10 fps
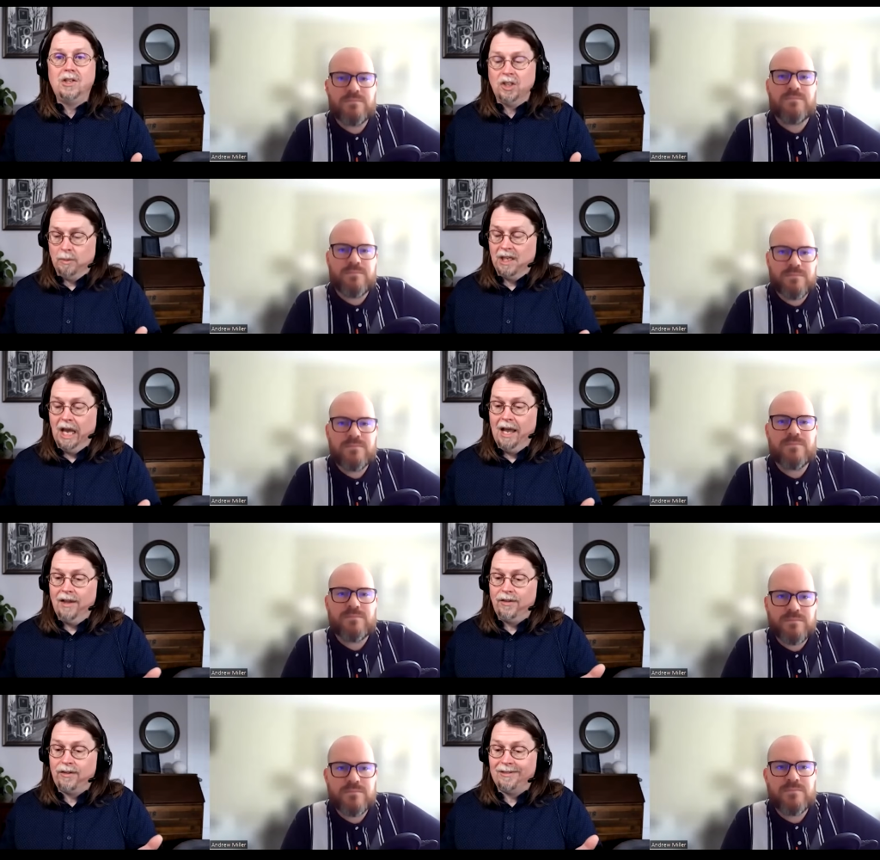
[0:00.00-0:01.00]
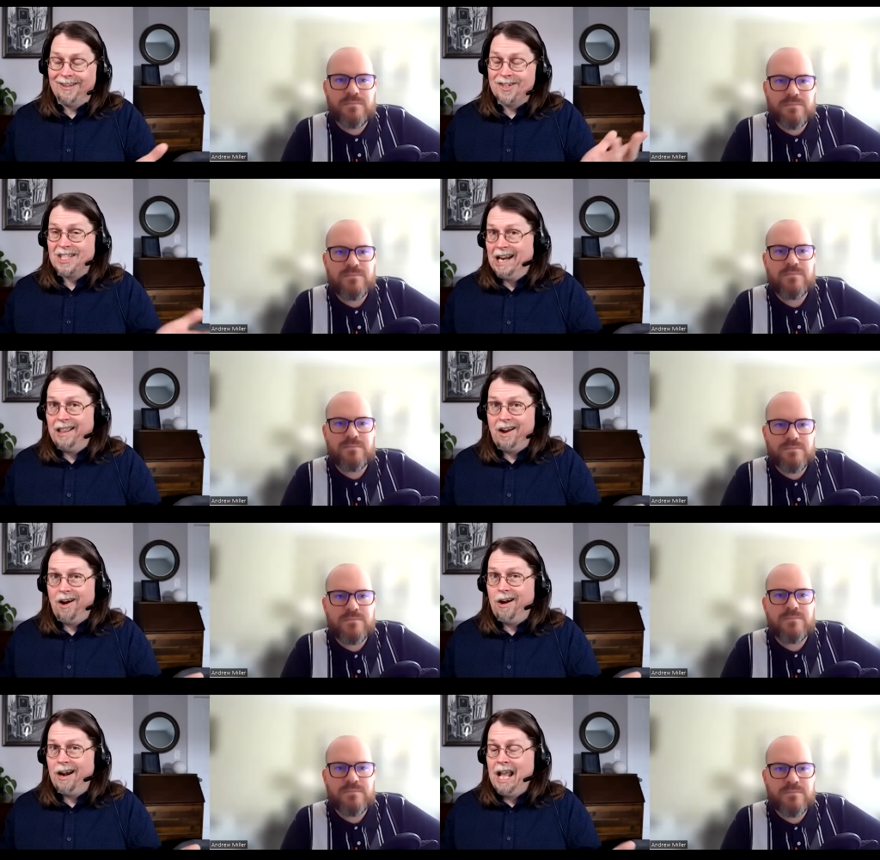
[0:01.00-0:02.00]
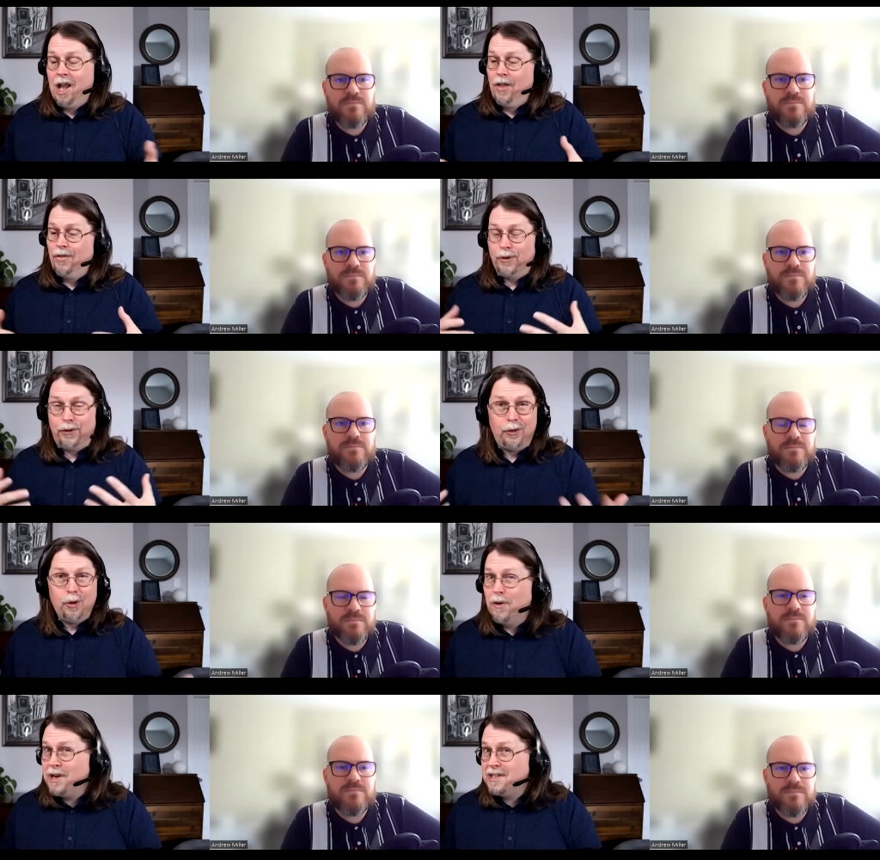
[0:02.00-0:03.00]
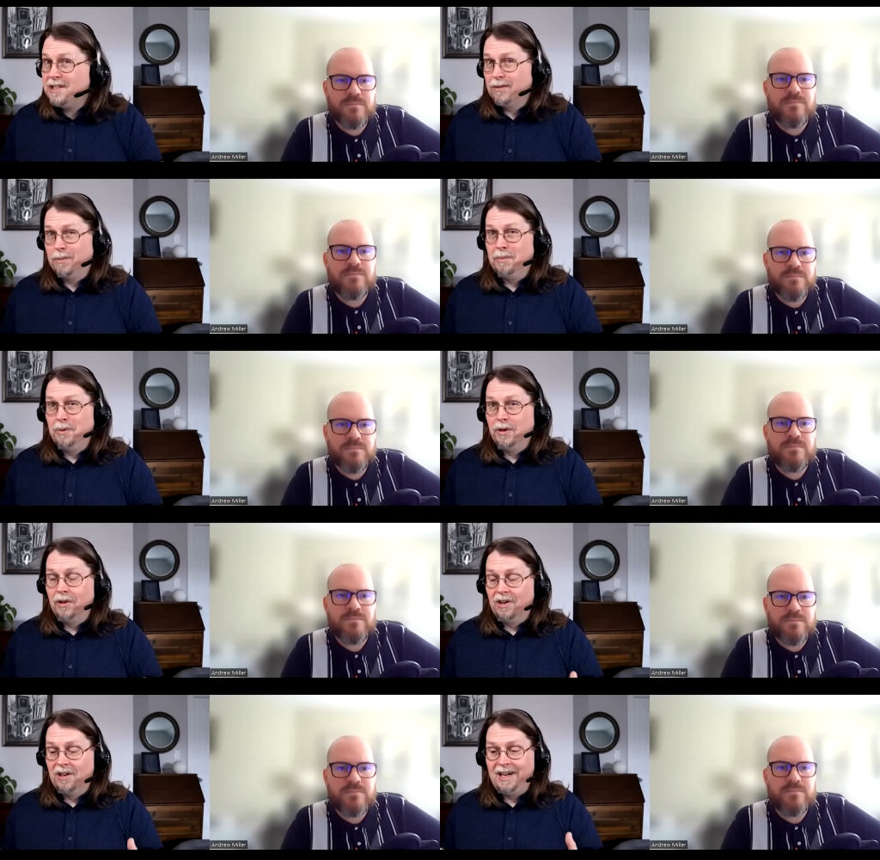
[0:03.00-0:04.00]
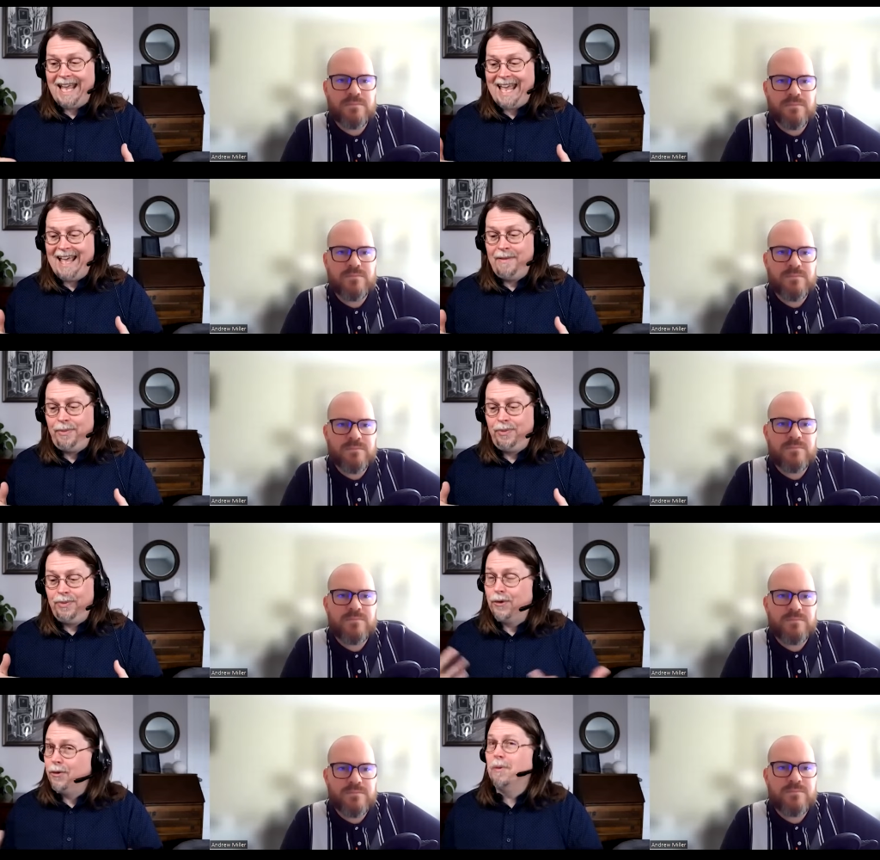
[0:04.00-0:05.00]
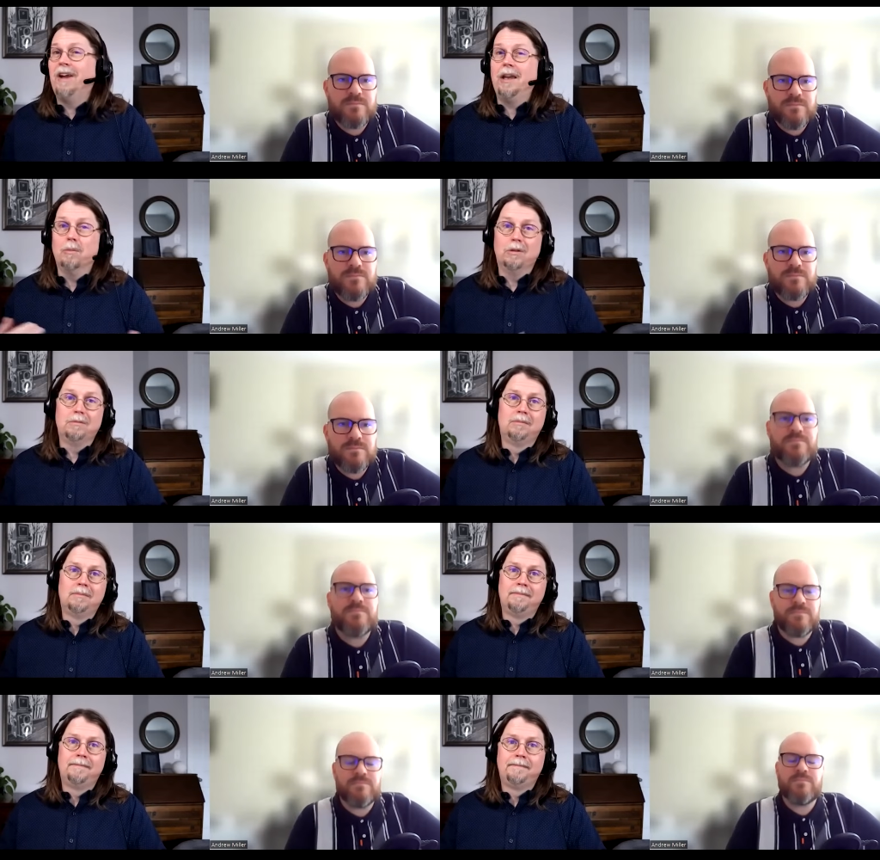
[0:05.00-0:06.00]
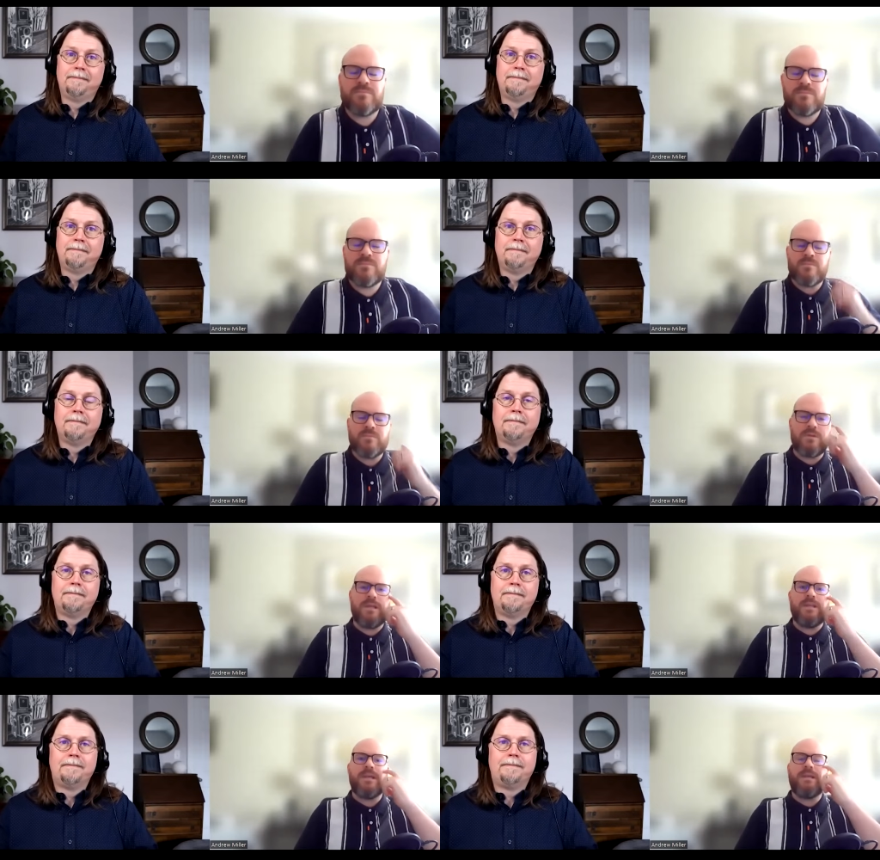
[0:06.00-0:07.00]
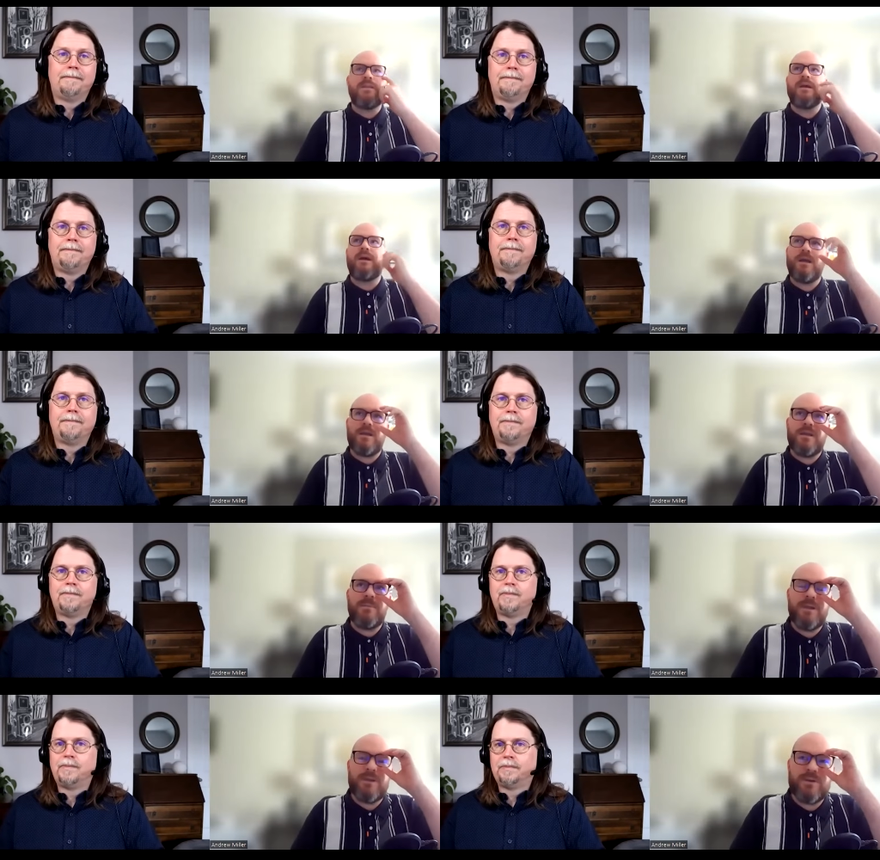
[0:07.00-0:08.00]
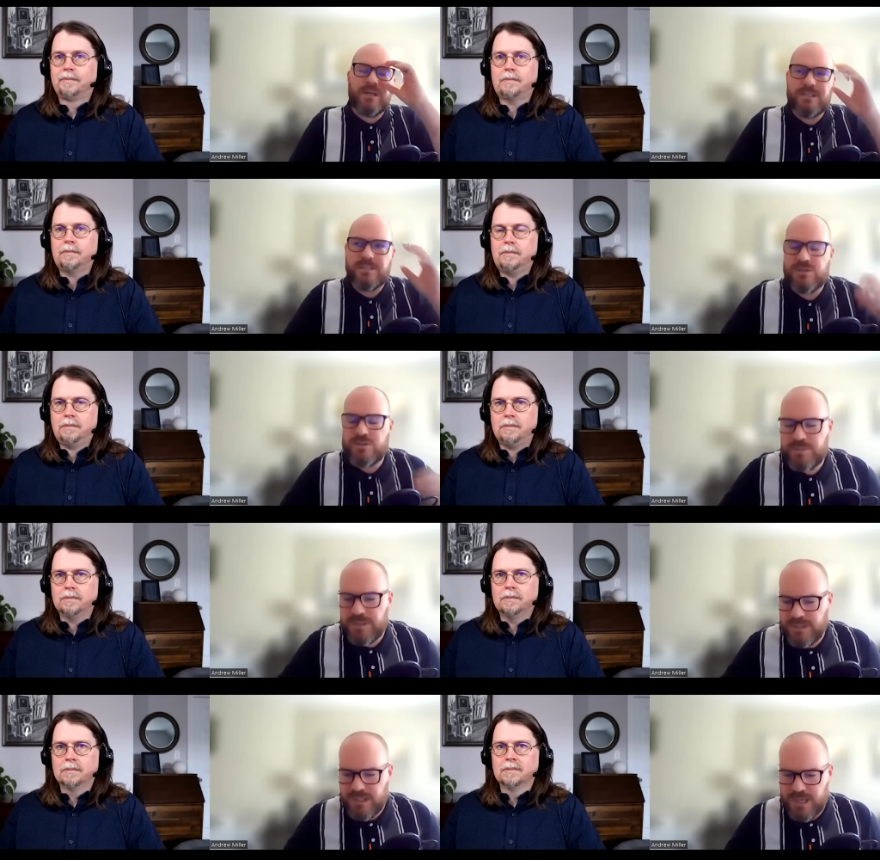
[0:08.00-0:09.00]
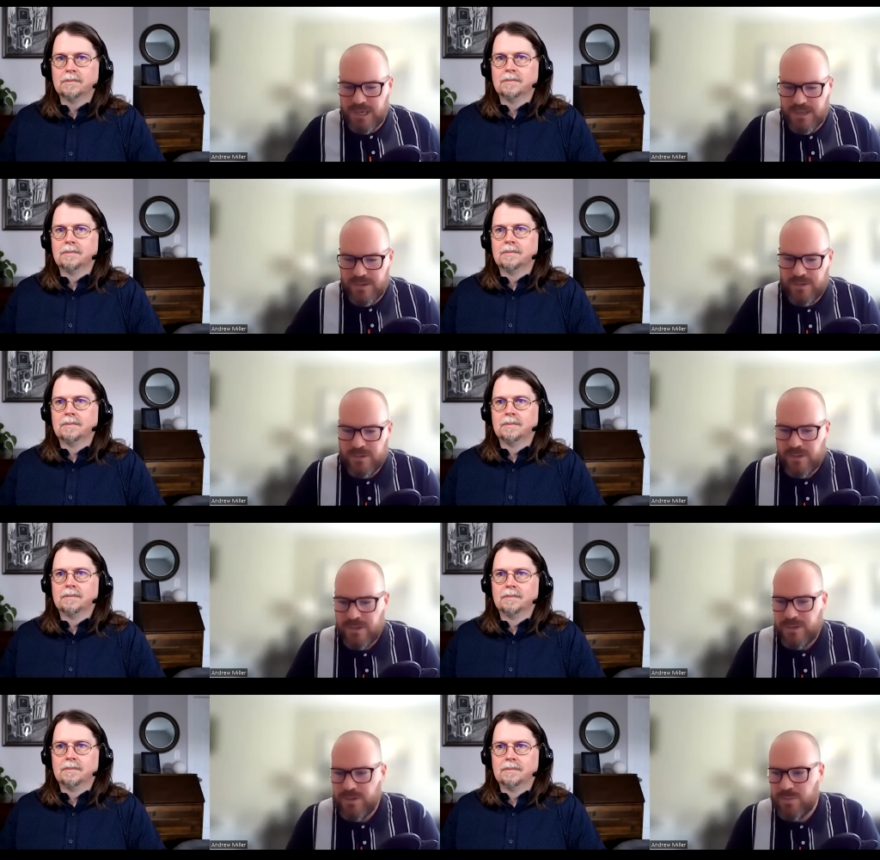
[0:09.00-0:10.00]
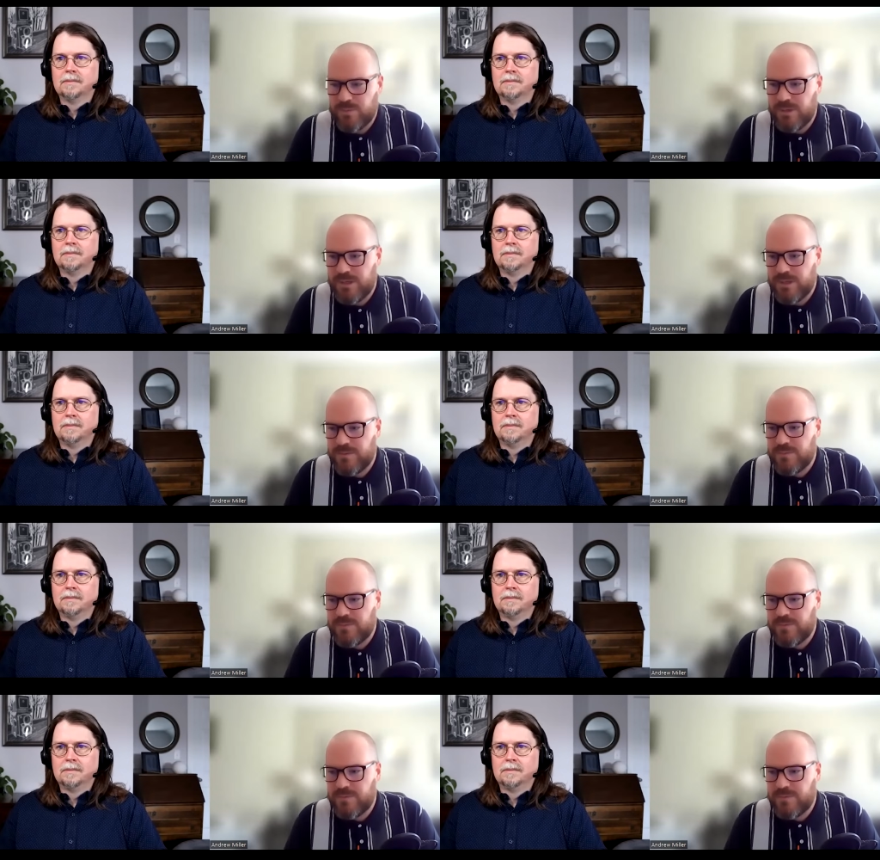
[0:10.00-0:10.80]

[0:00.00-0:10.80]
Speaker 1: because they're state of the art, they're super easy for people to learn, and they're super valuable.
Speaker 2: Mm-hmm. And am I correct in assuming that, you know,